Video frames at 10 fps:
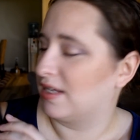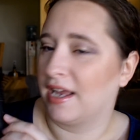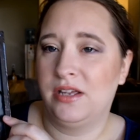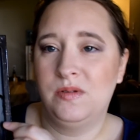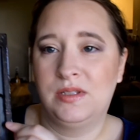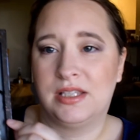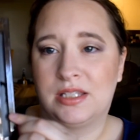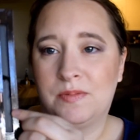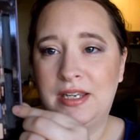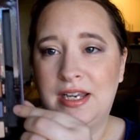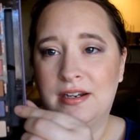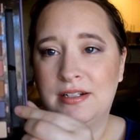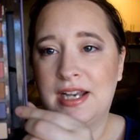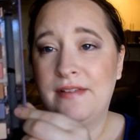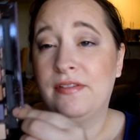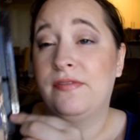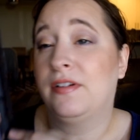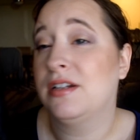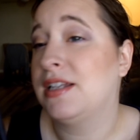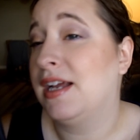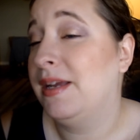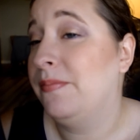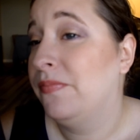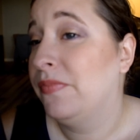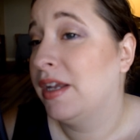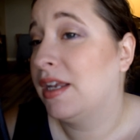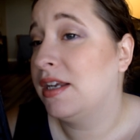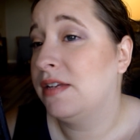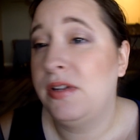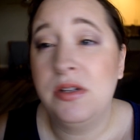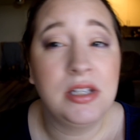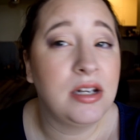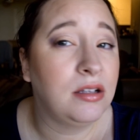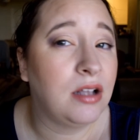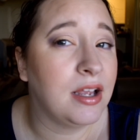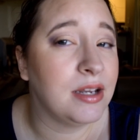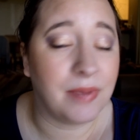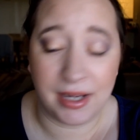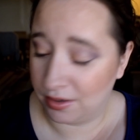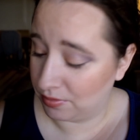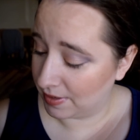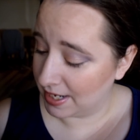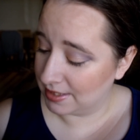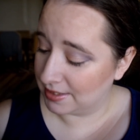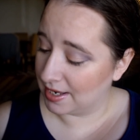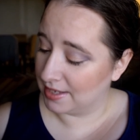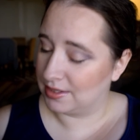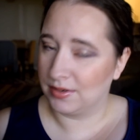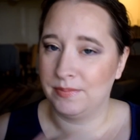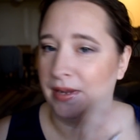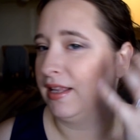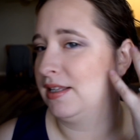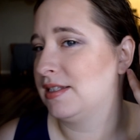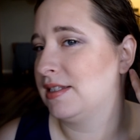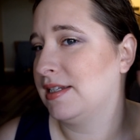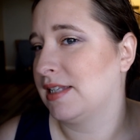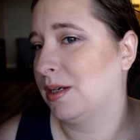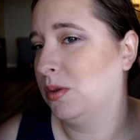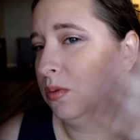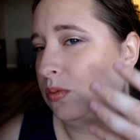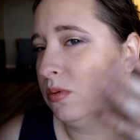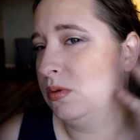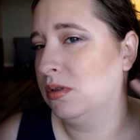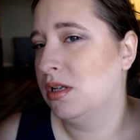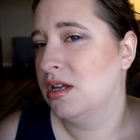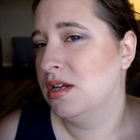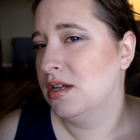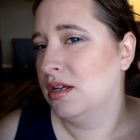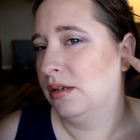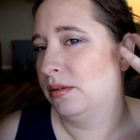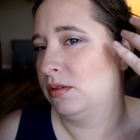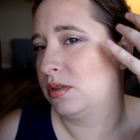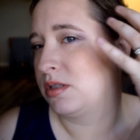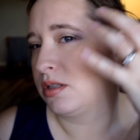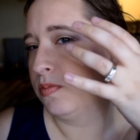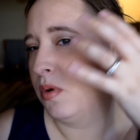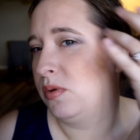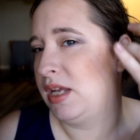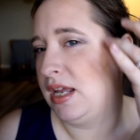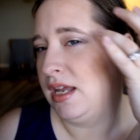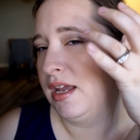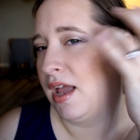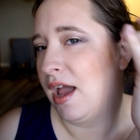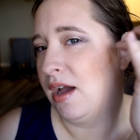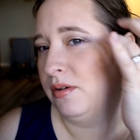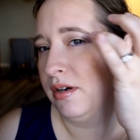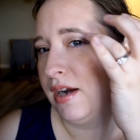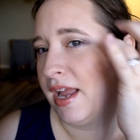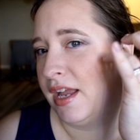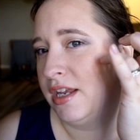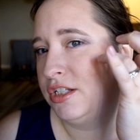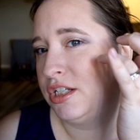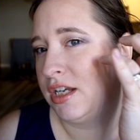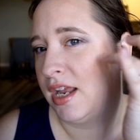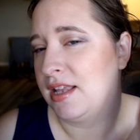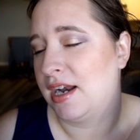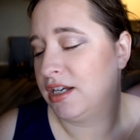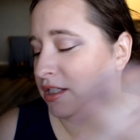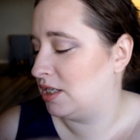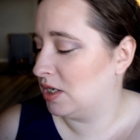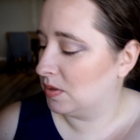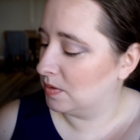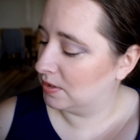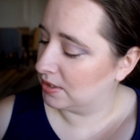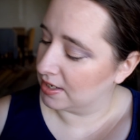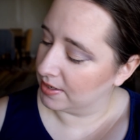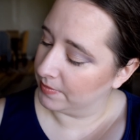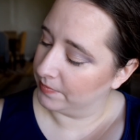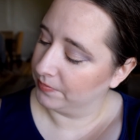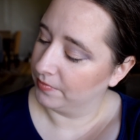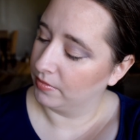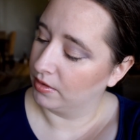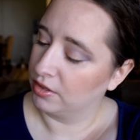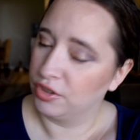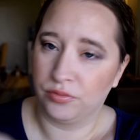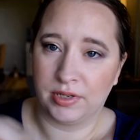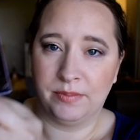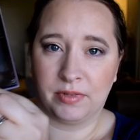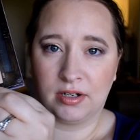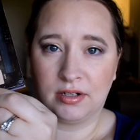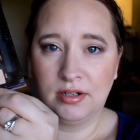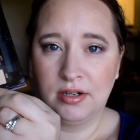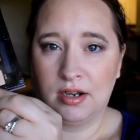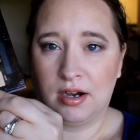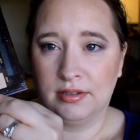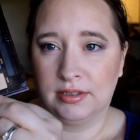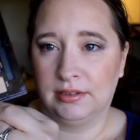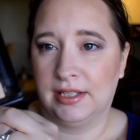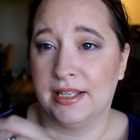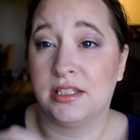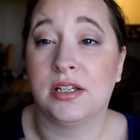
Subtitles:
I used this one here today for the first time, and I diffused it a lot in my crease, and so it made like this nice like cool smoky outer edge. And then I just used Dreamer on the lid.